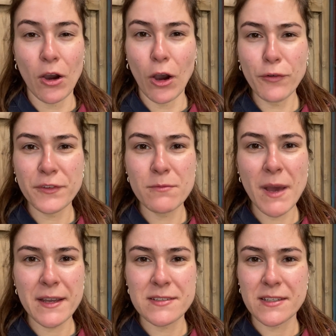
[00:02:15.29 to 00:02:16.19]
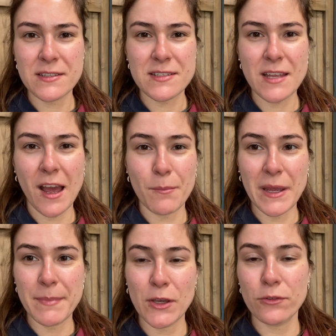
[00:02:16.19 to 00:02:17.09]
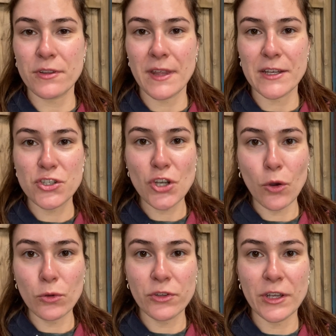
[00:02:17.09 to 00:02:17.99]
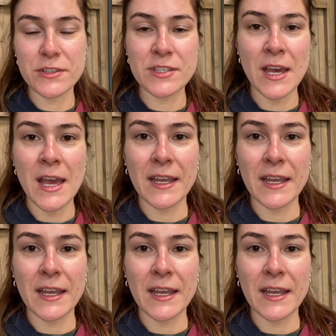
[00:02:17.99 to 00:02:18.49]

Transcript: often maggots can start maybe under their shoulders,